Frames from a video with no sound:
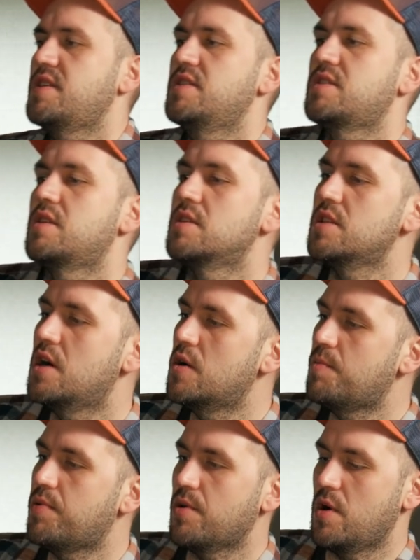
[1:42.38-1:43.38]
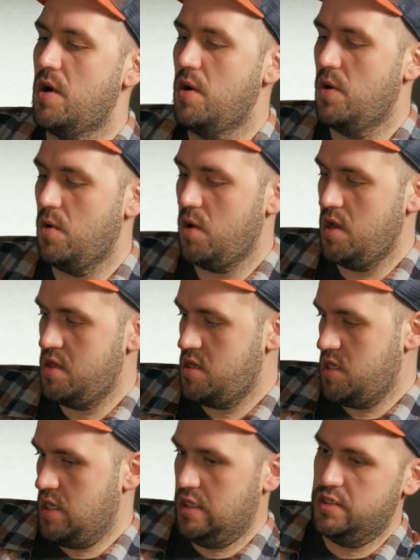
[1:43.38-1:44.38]
is the Low Pro.
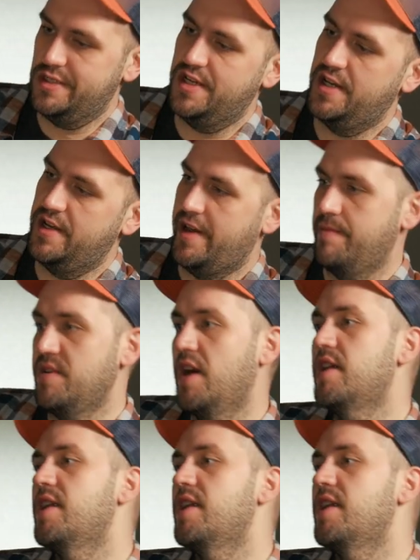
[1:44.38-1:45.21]
I'm not